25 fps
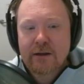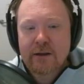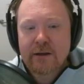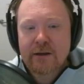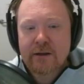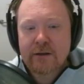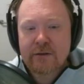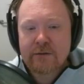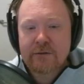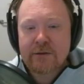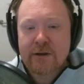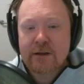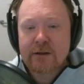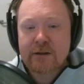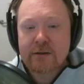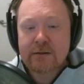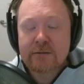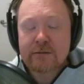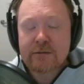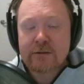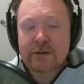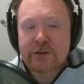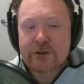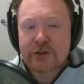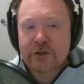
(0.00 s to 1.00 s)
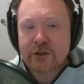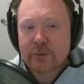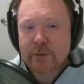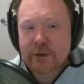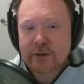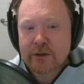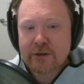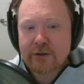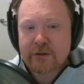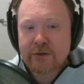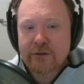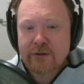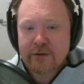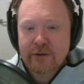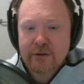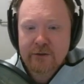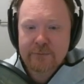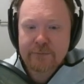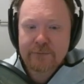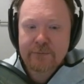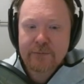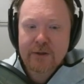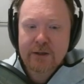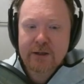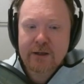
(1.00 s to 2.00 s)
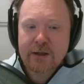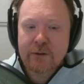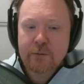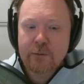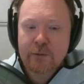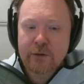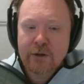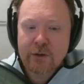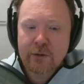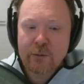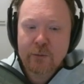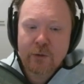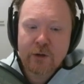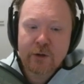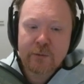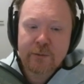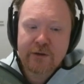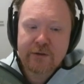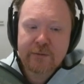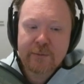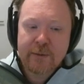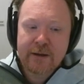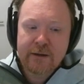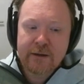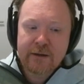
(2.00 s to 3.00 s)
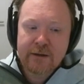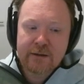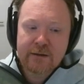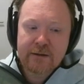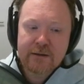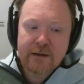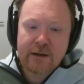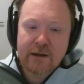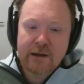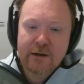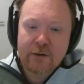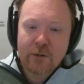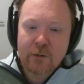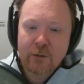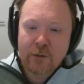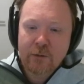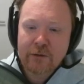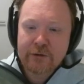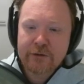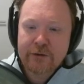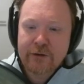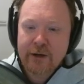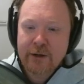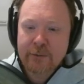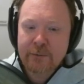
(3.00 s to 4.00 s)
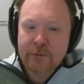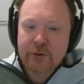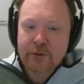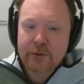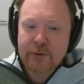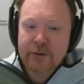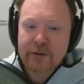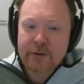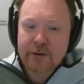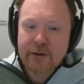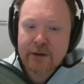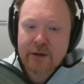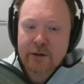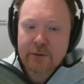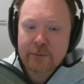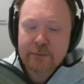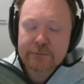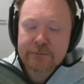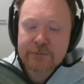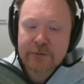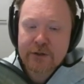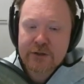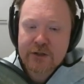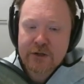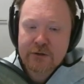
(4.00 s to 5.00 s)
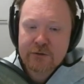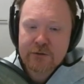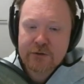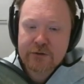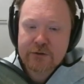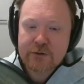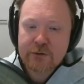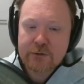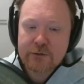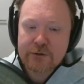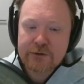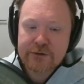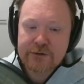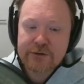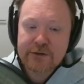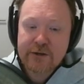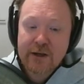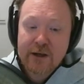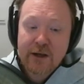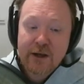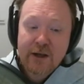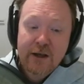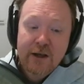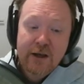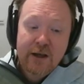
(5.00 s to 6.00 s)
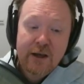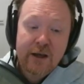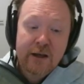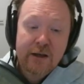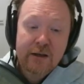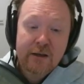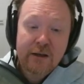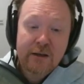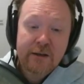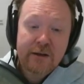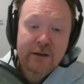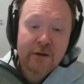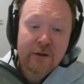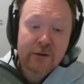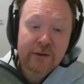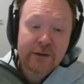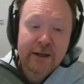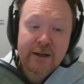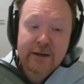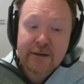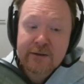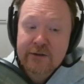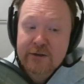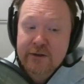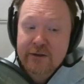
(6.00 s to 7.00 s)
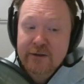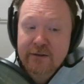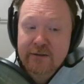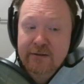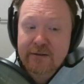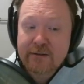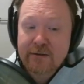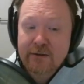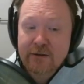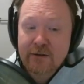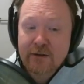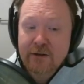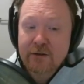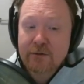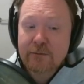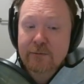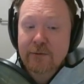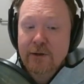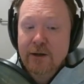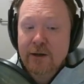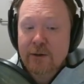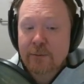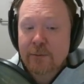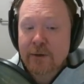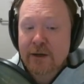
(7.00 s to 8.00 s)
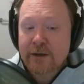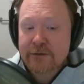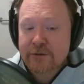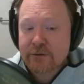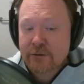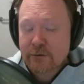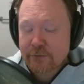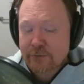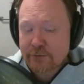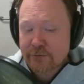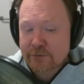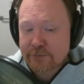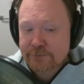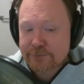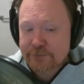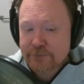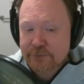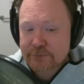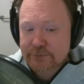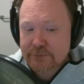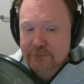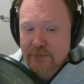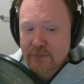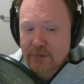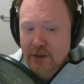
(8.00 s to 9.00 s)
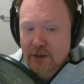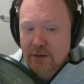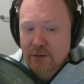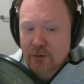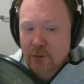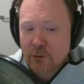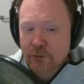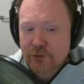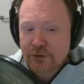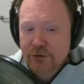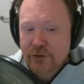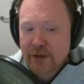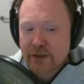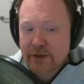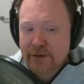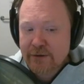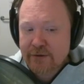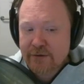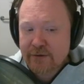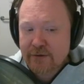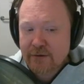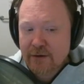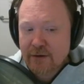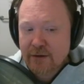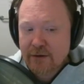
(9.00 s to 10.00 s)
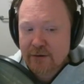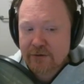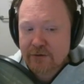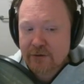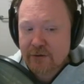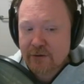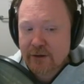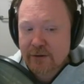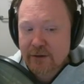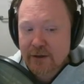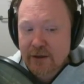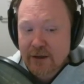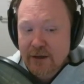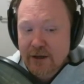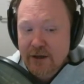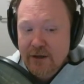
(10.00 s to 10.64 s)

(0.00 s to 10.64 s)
it is a valid, legitimate concern. Okay, we don't want to be spending all the time doing the generalist courses. And the old adage is, master of all trades, generalist